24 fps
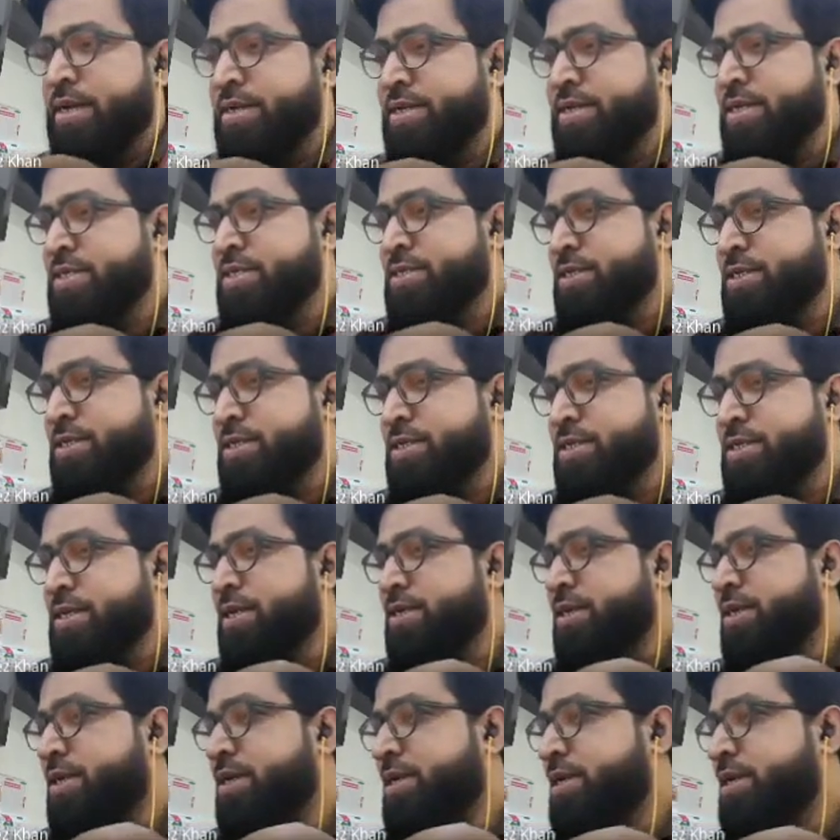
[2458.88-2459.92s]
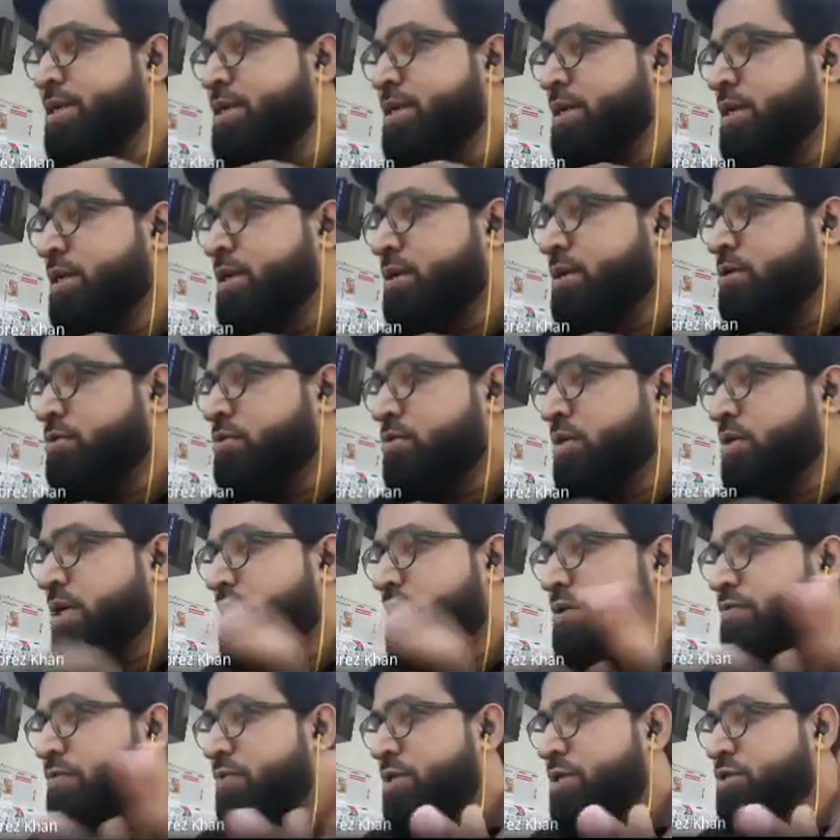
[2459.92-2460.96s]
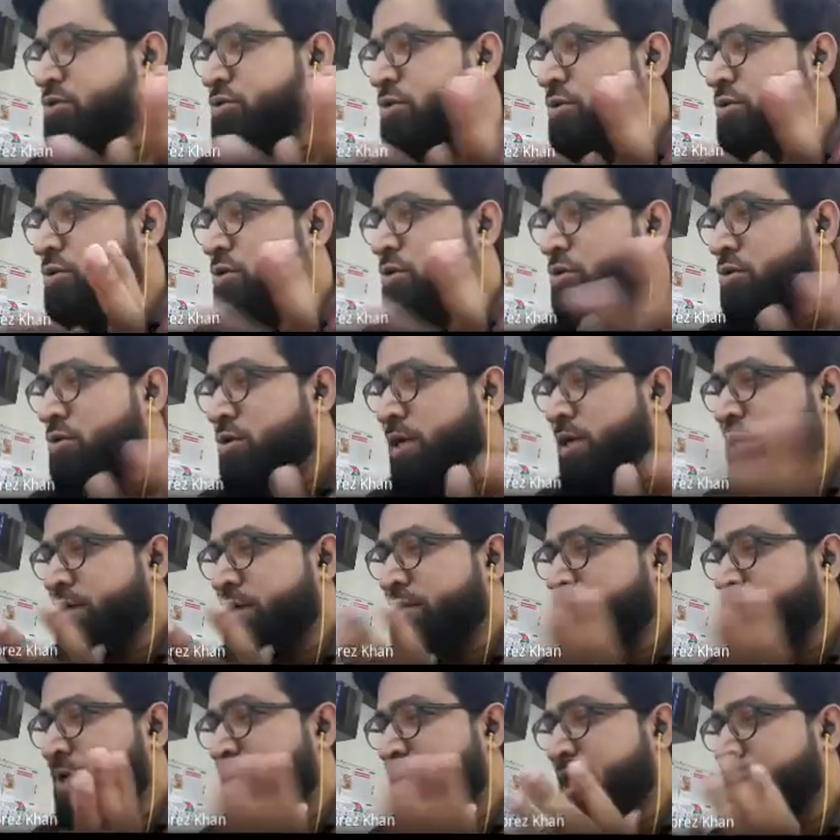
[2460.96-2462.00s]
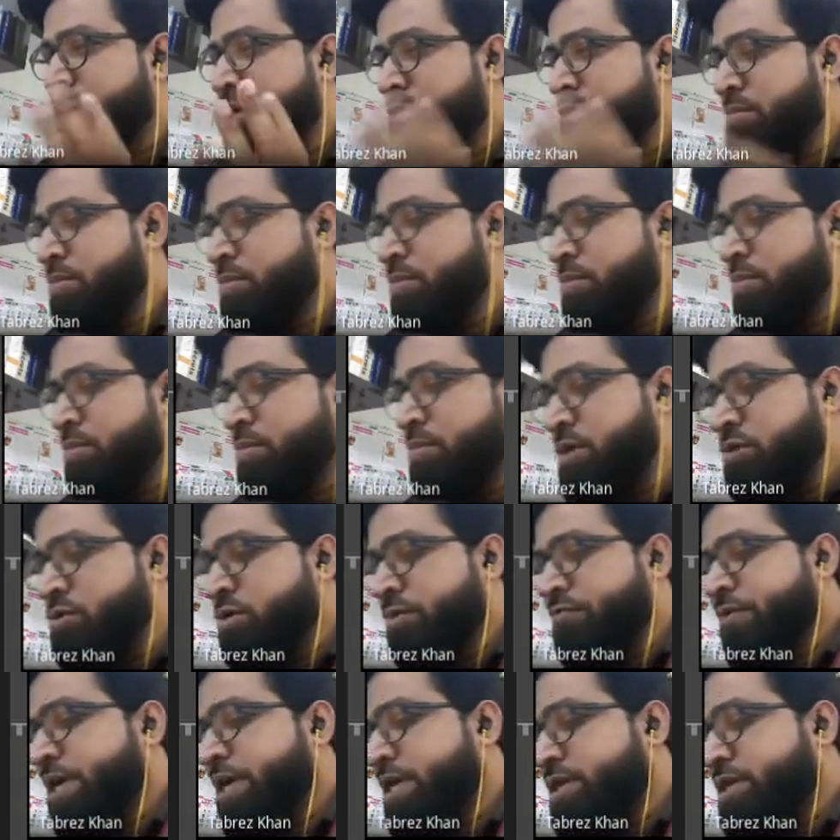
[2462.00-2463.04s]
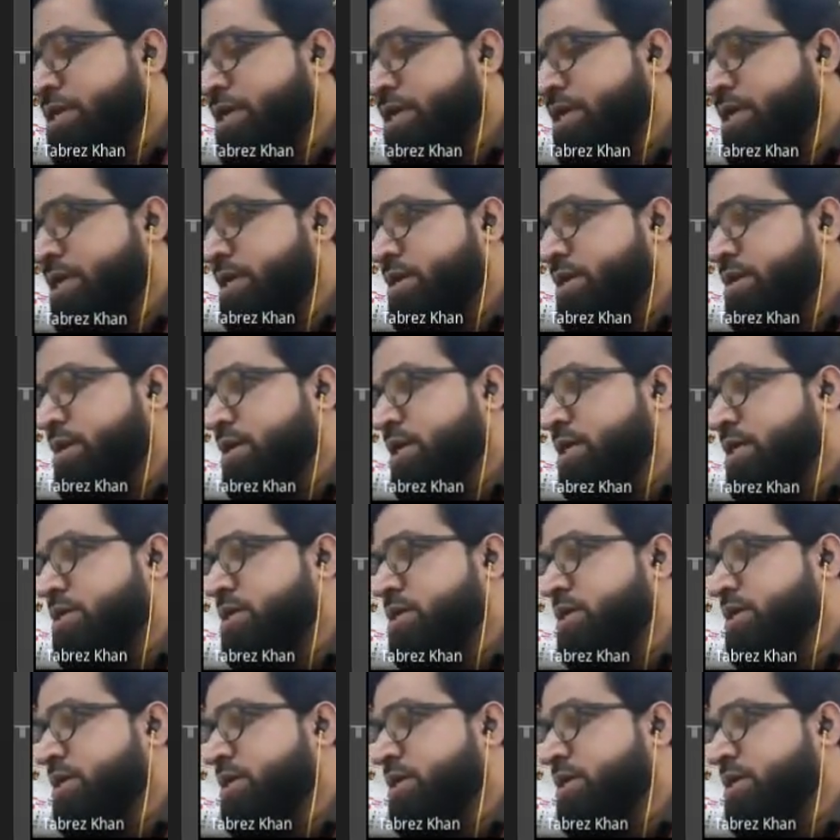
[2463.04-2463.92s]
intentionally did it so that we should know that we can make use of cascading. Let's